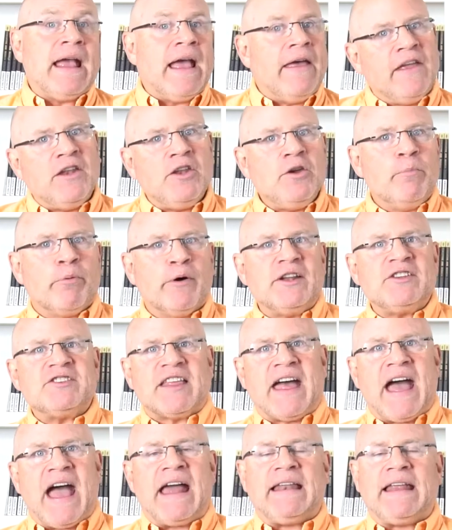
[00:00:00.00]
and then you bridge
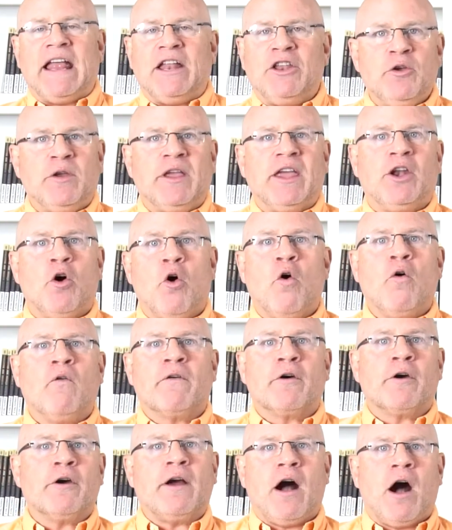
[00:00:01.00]
that and you get
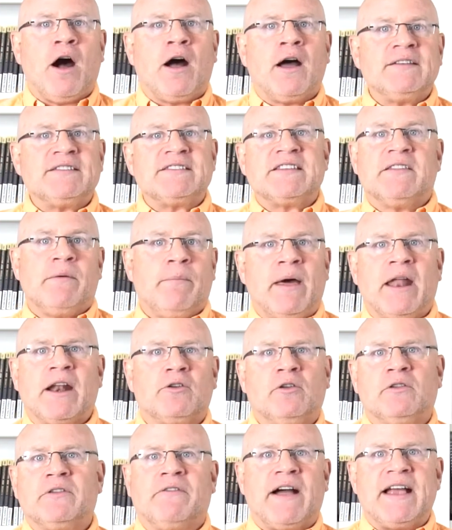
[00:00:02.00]
over onto the
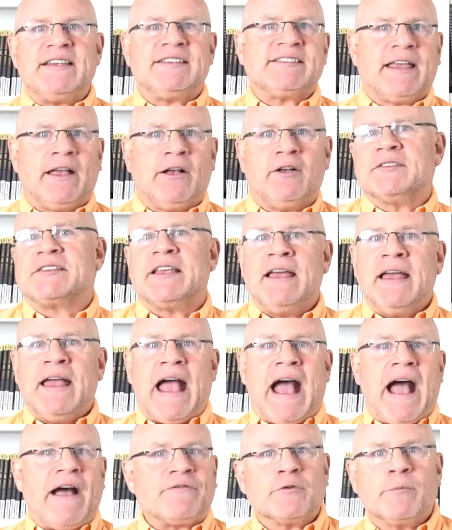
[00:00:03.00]
medical device sales
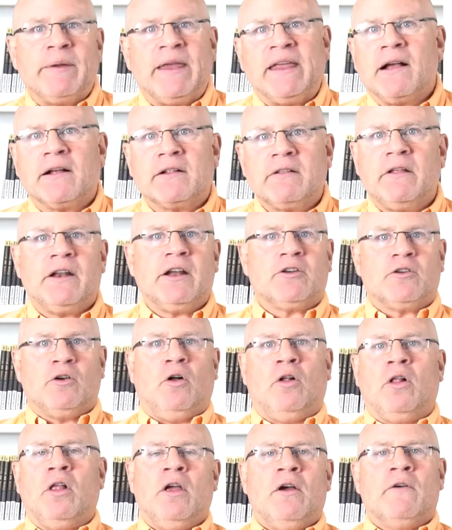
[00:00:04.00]
after being a
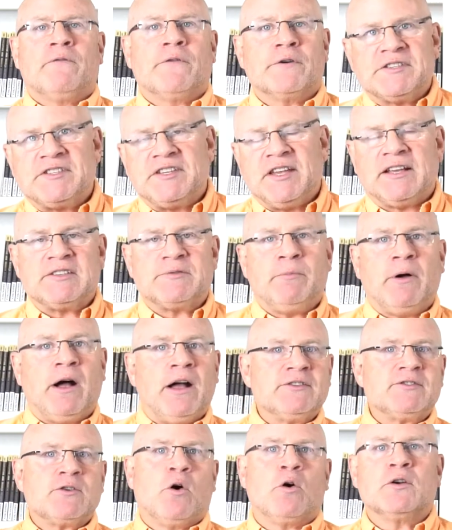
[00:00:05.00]
clinical for 6
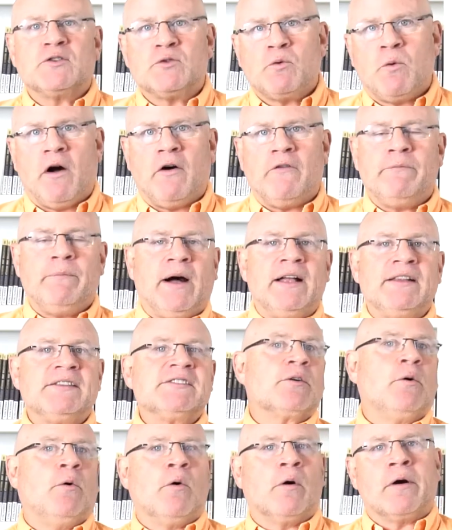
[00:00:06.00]
months or 12
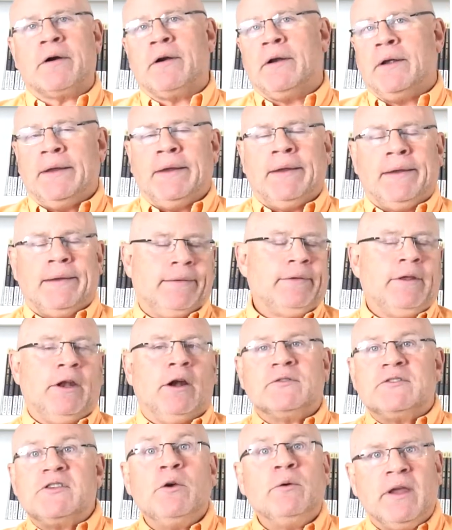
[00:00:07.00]
months or
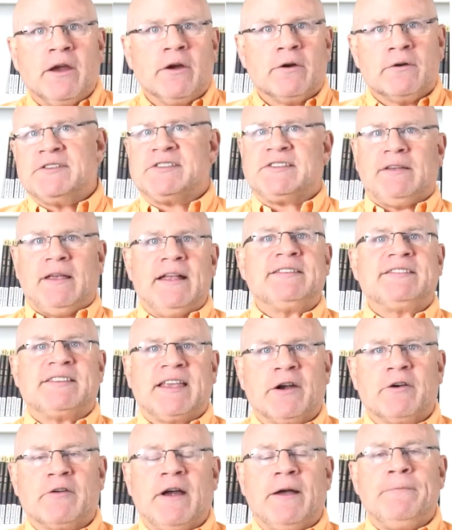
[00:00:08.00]
2 years,
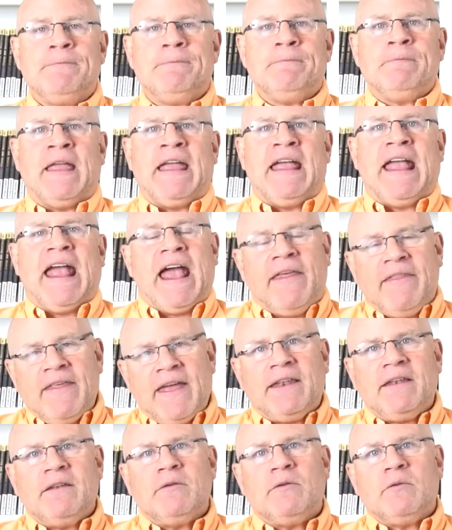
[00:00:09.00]
etc. And
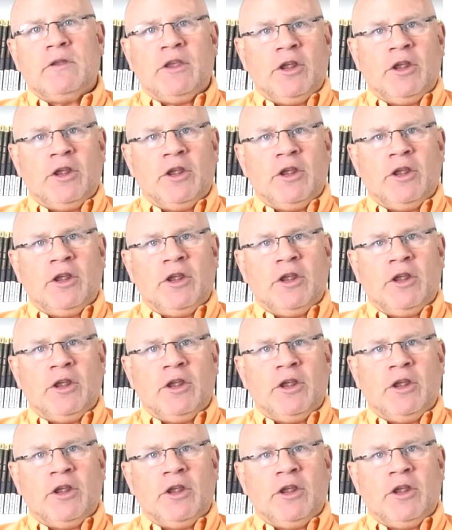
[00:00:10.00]
then